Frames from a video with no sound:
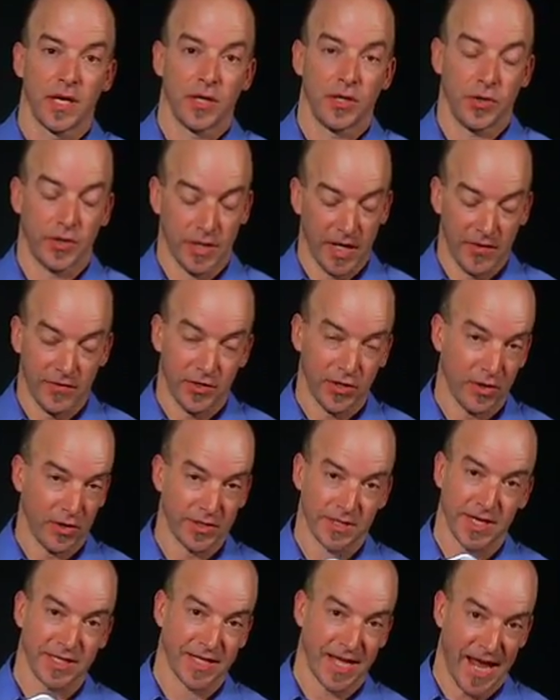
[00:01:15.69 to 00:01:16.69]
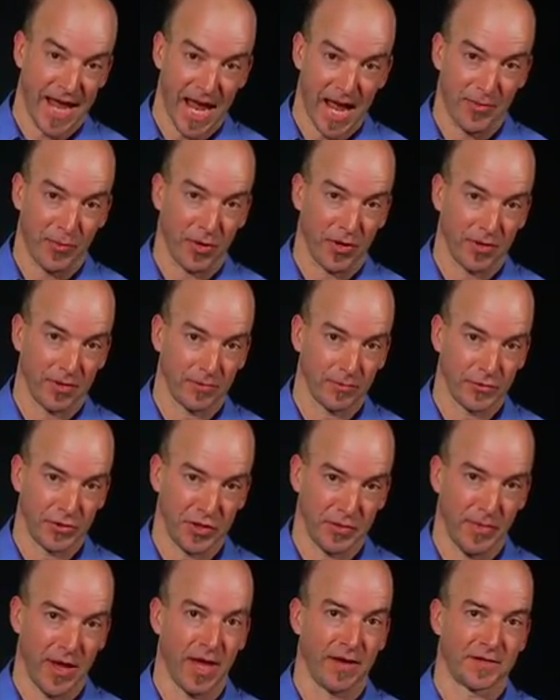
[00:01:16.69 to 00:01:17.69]
You can even use it as a hammer,
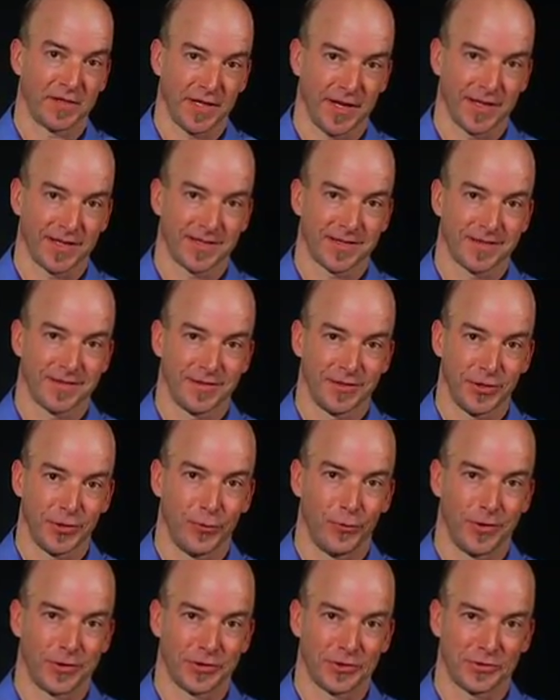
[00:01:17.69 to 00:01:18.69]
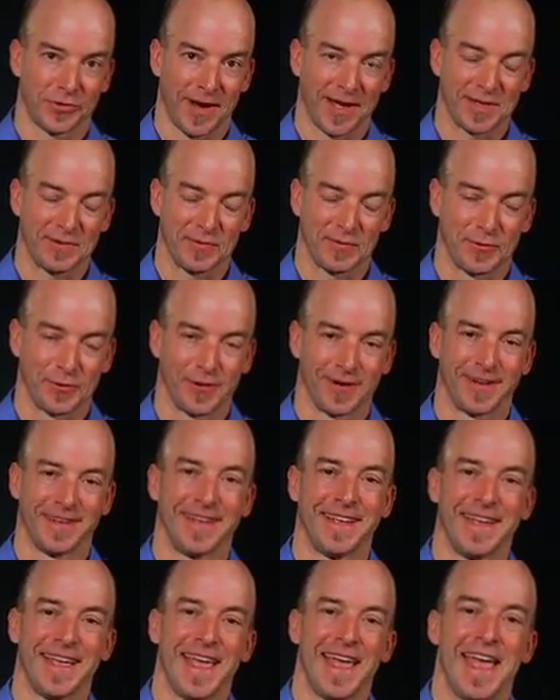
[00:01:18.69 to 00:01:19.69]
which you may have seen us do once or twice before.
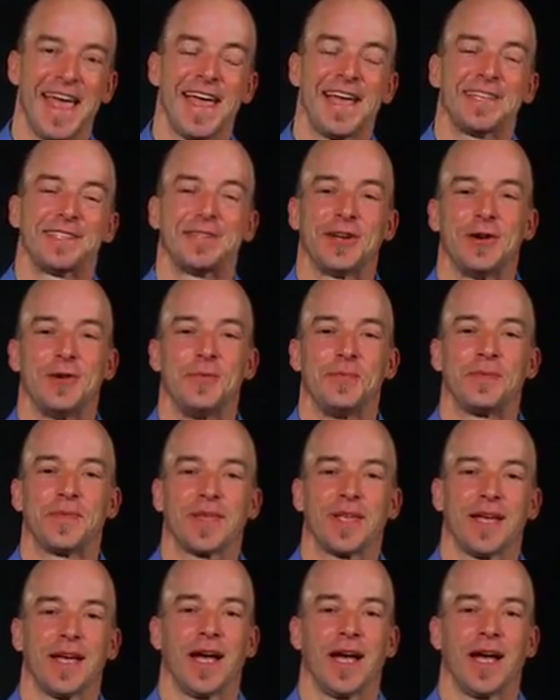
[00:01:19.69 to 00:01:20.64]
So